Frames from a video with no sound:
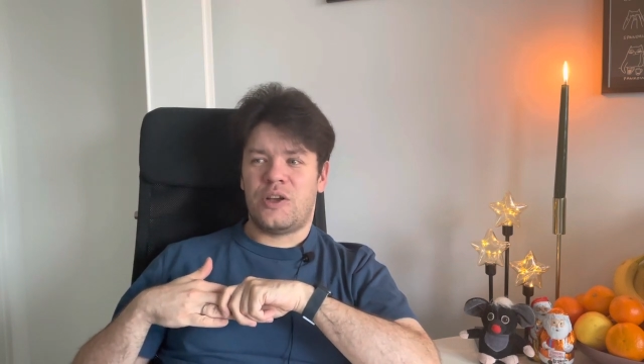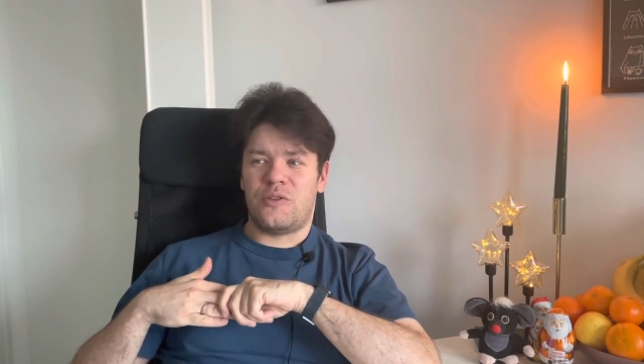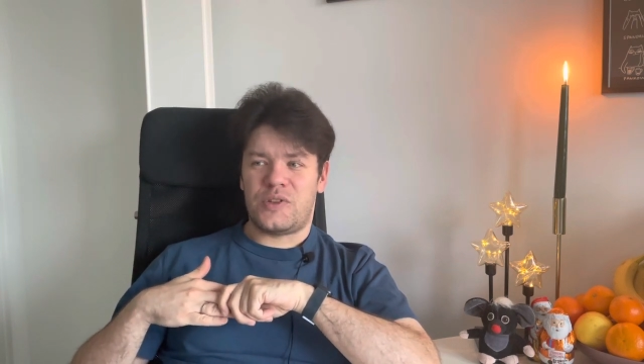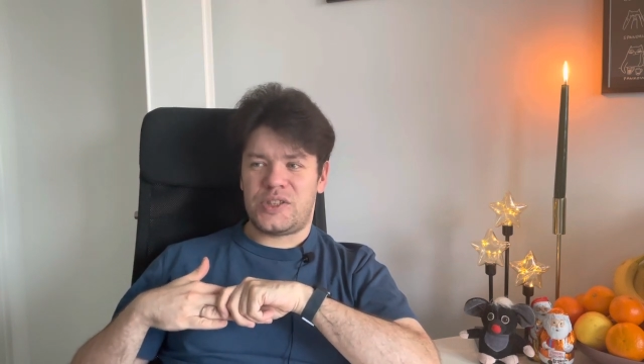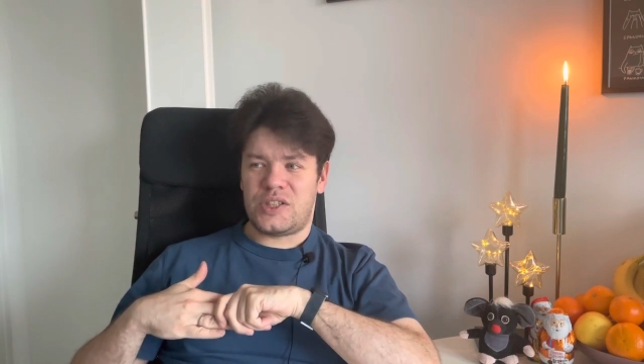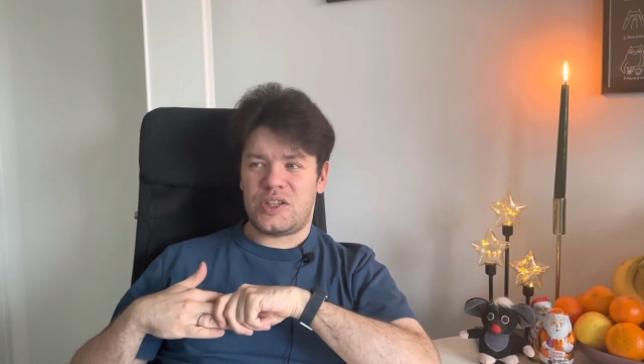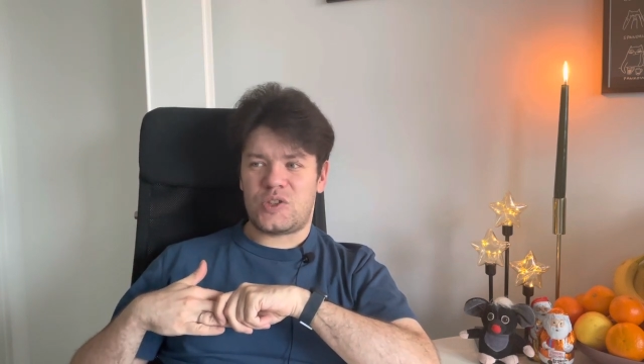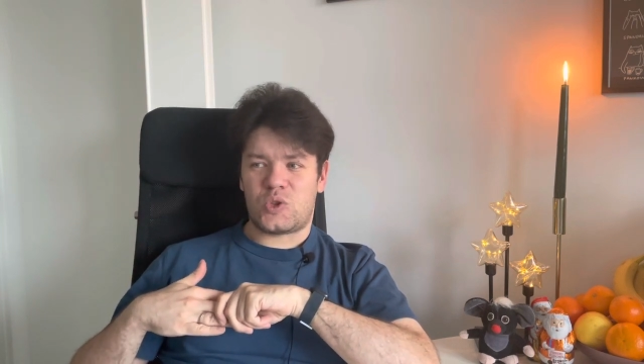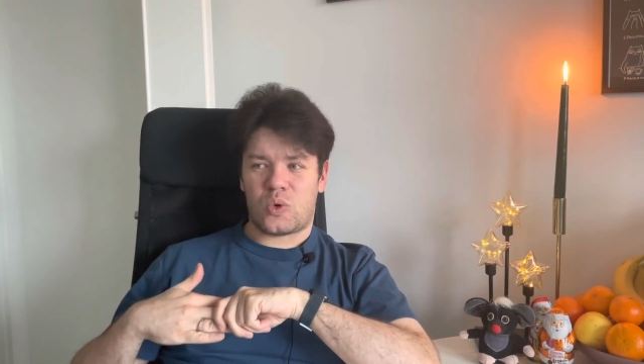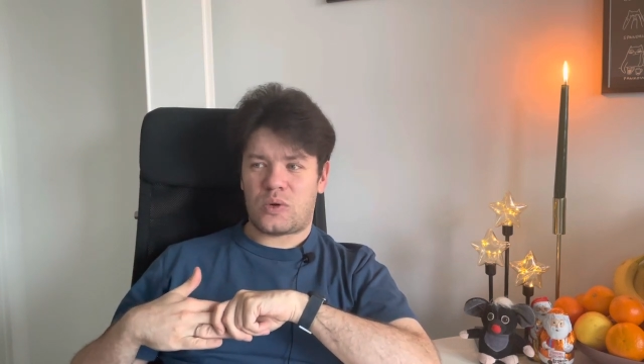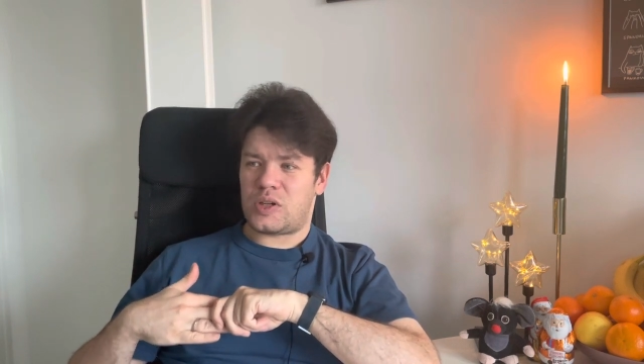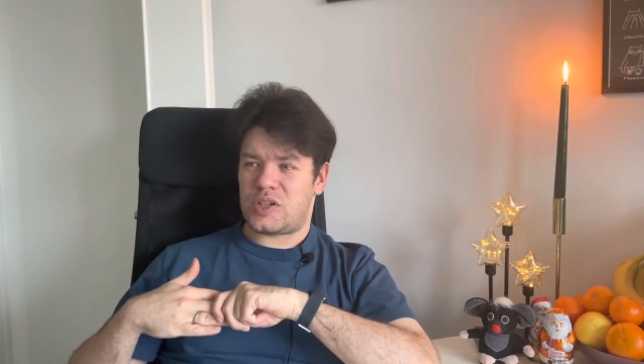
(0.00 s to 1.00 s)
VC
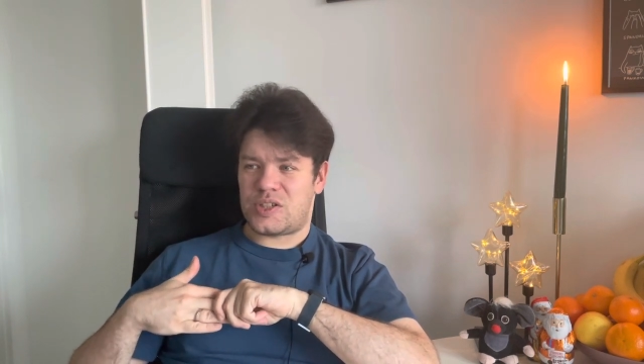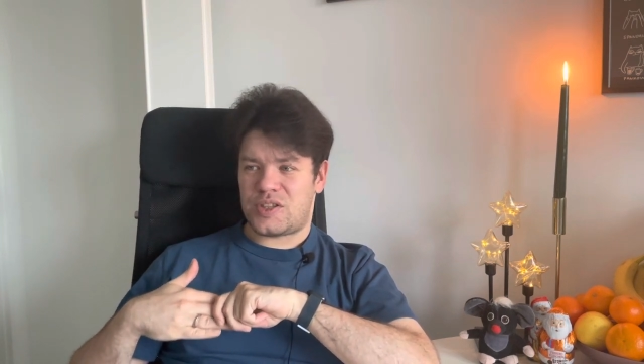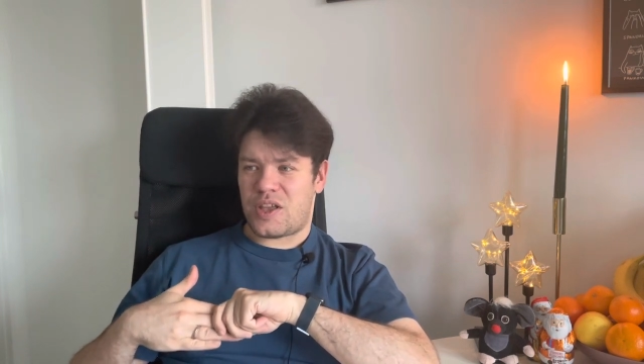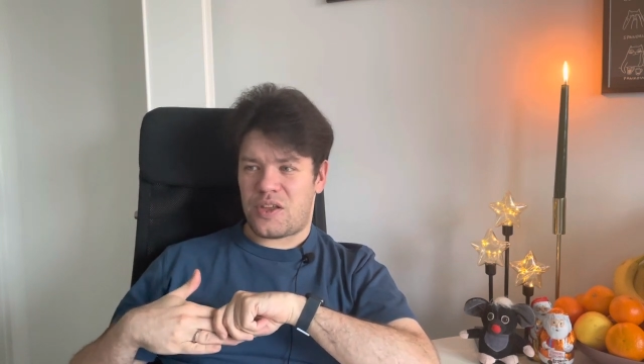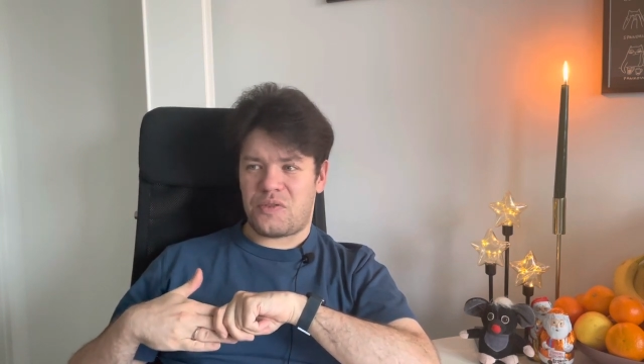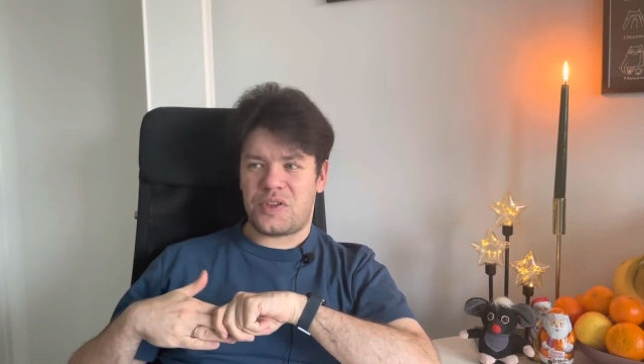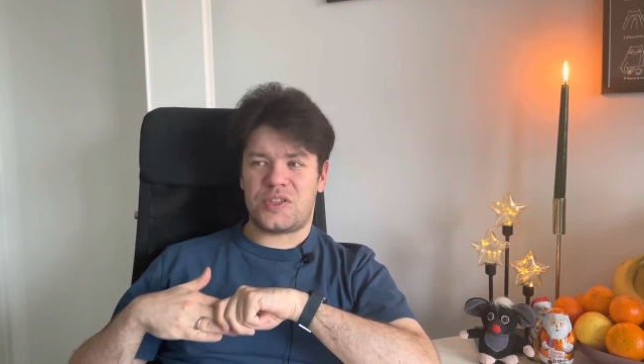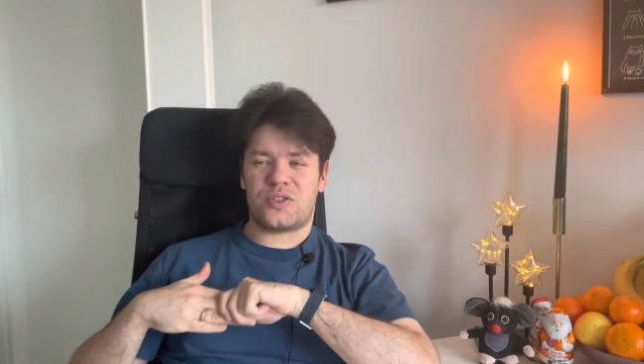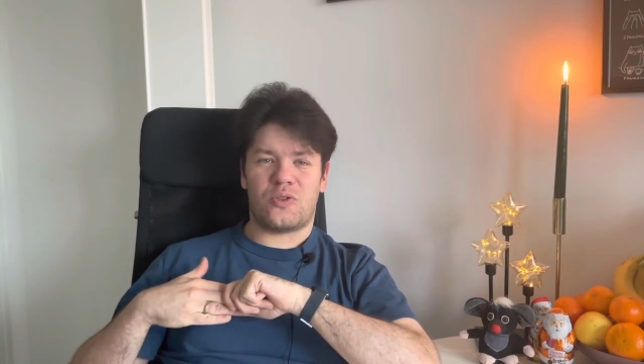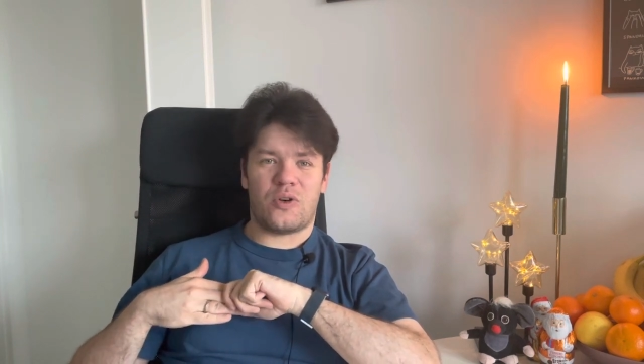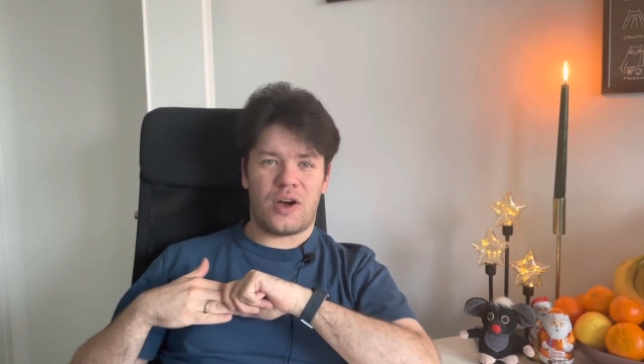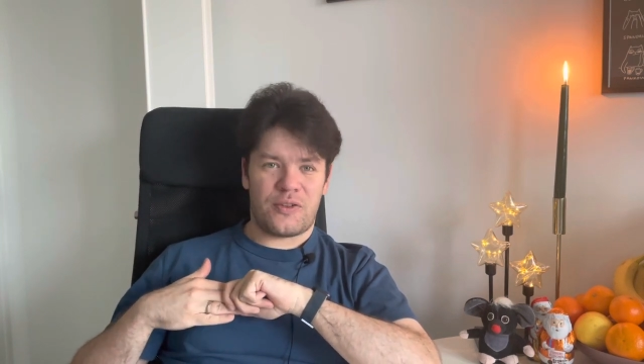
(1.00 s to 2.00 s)
storage service
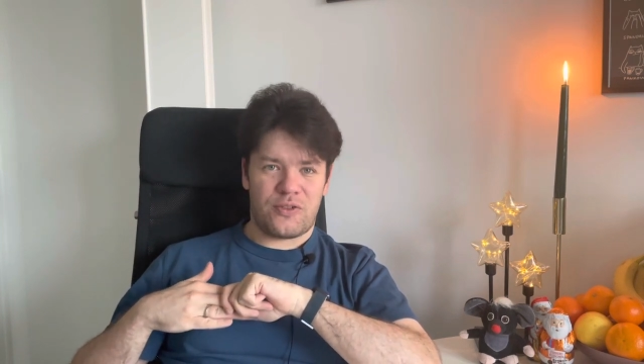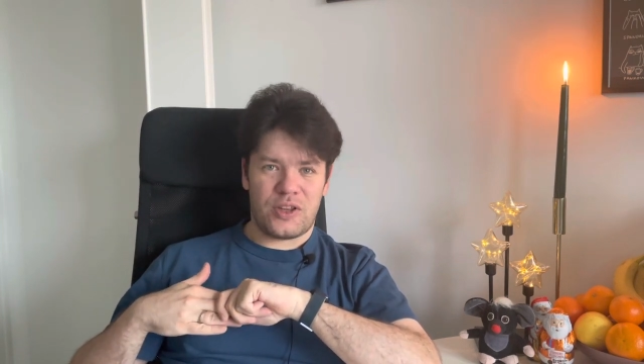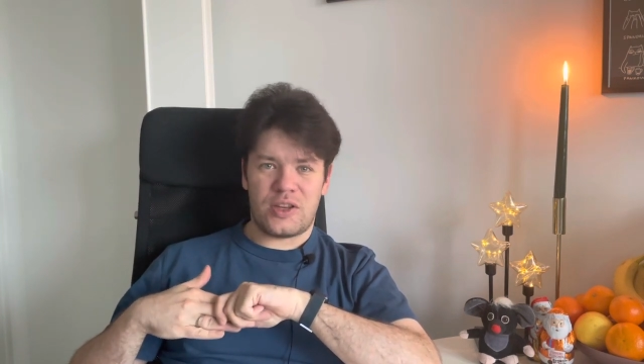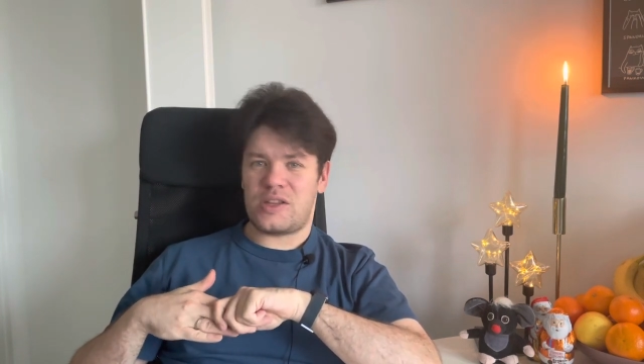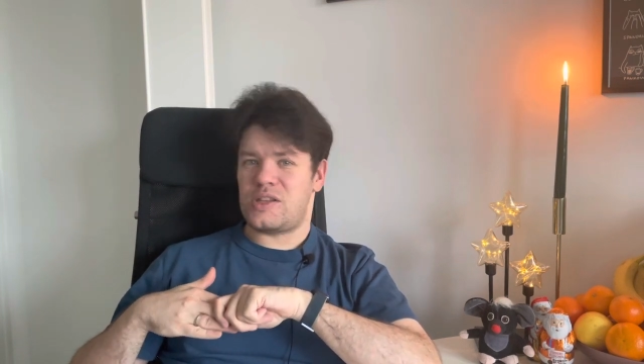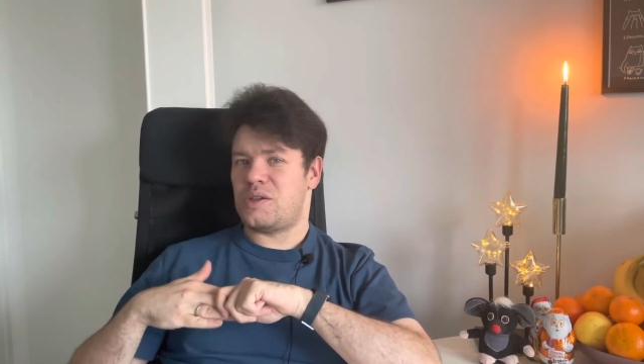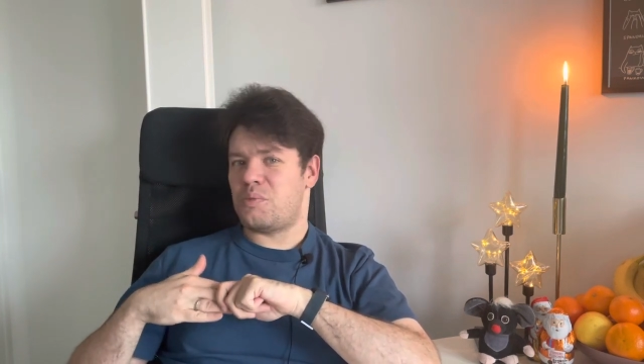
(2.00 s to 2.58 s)
or Affinity